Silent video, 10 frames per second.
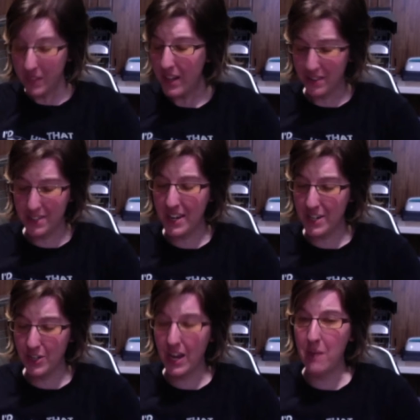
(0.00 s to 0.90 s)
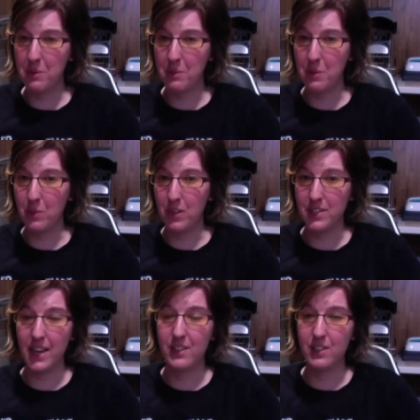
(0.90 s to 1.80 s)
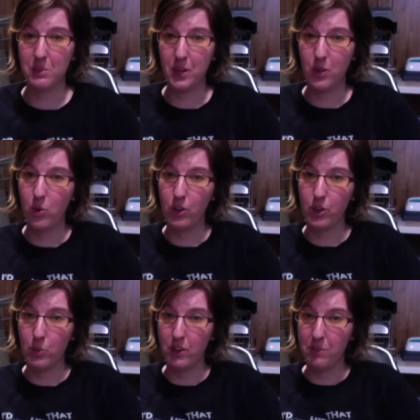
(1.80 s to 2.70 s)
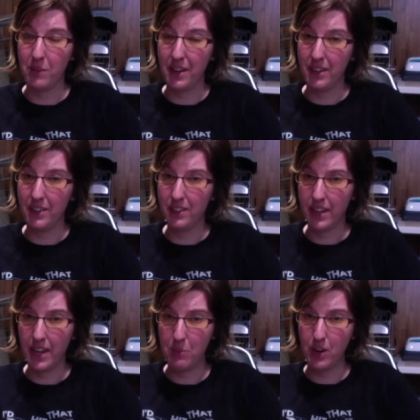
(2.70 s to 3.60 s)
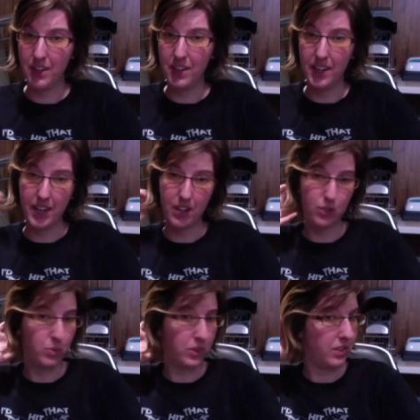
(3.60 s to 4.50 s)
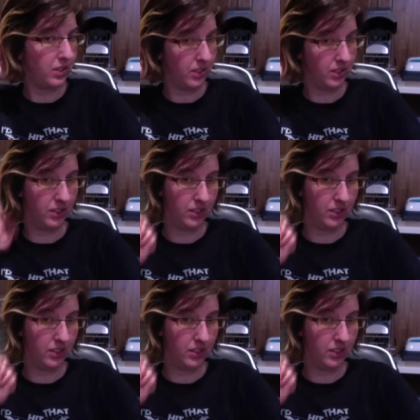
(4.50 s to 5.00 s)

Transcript: And this actually happened to me once. I had somebody order one of my gay pride decals with the